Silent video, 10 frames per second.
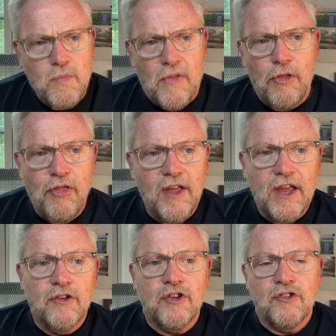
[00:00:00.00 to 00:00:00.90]
the thing
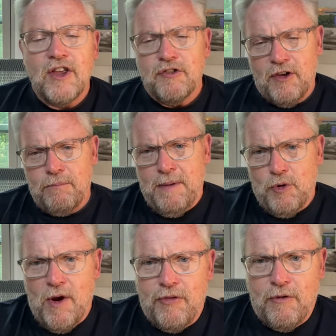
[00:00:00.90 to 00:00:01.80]
is, is, and some
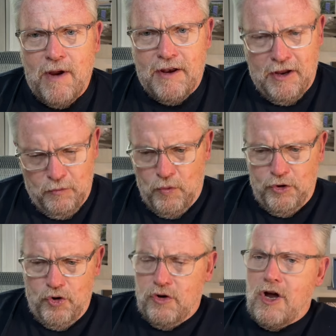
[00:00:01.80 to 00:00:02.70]
people are out there right saying, well,
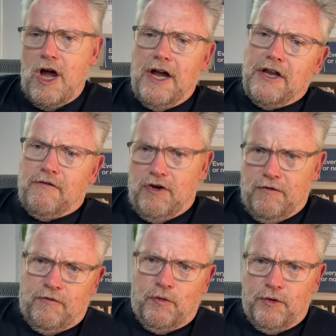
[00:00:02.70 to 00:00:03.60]
you're kind of an
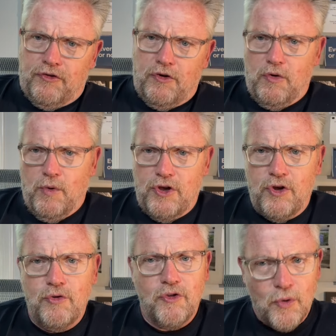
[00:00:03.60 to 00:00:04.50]
influencer in what
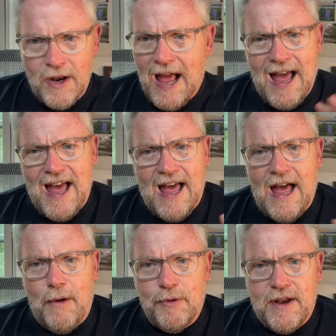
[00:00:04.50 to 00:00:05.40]
you do. And
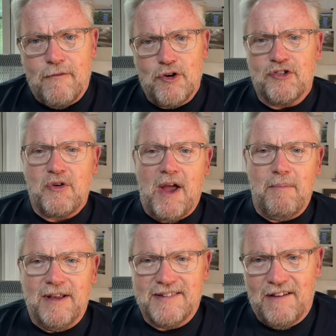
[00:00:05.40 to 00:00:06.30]
I would never describe
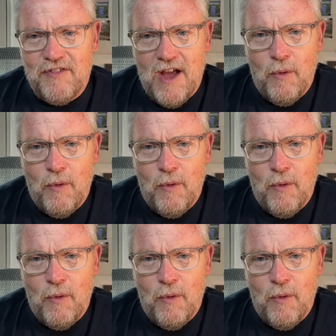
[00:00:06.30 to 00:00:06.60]
myself that